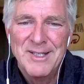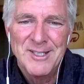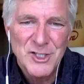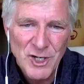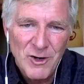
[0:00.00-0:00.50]

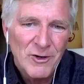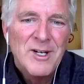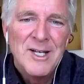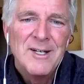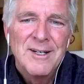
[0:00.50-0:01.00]
The
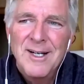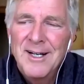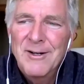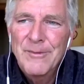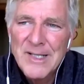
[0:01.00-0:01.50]
show,
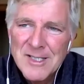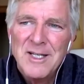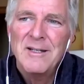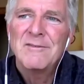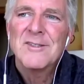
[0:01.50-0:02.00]
Rick
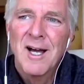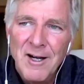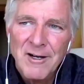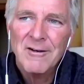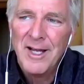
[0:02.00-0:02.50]
Steves'
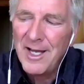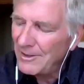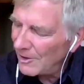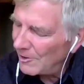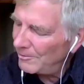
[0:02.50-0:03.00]
Hunger
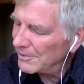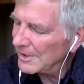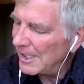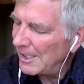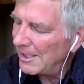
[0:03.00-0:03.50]
and Hope,
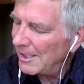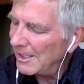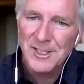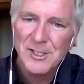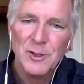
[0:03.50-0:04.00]

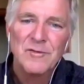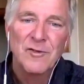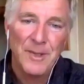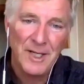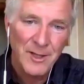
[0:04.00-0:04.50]
Lessons
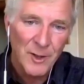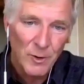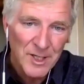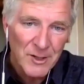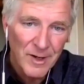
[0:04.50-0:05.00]
Learned from
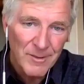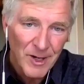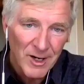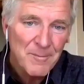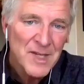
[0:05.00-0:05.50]
Ethiopia and
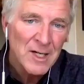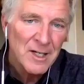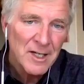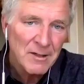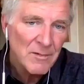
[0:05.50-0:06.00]
Guatemala.
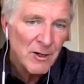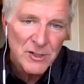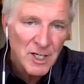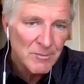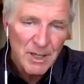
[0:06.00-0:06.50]
It
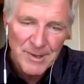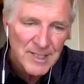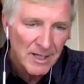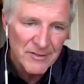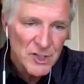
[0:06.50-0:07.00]
airs on public
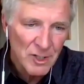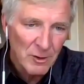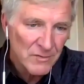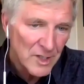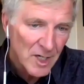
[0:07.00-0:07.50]
television all
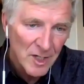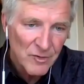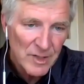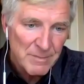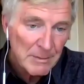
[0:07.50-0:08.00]
over the
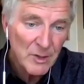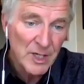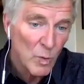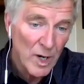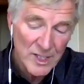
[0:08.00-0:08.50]
country. People
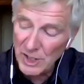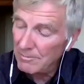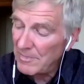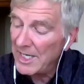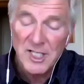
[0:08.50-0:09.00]
can watch
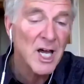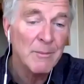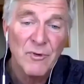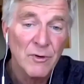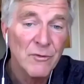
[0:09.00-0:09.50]
it
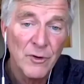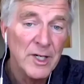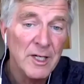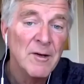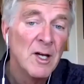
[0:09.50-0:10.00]
anytime for
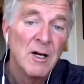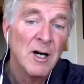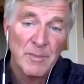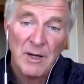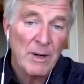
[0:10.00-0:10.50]
free
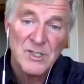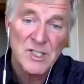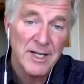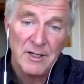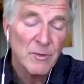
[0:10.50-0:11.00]
on my
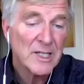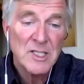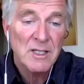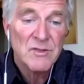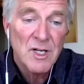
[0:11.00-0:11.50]
website at
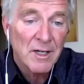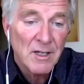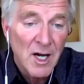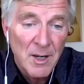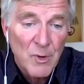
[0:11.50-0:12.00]

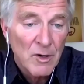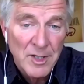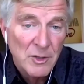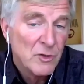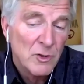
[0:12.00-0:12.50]
ricksteves.com or
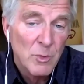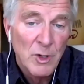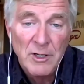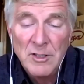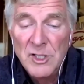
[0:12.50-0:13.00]
on YouTube, or
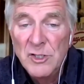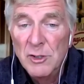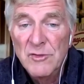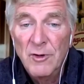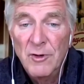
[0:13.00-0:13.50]
you can just
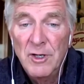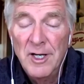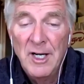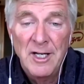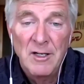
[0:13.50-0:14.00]
search for
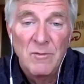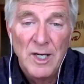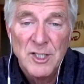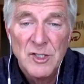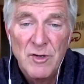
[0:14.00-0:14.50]
it online and
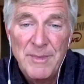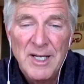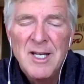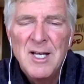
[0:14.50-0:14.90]
watch it streaming.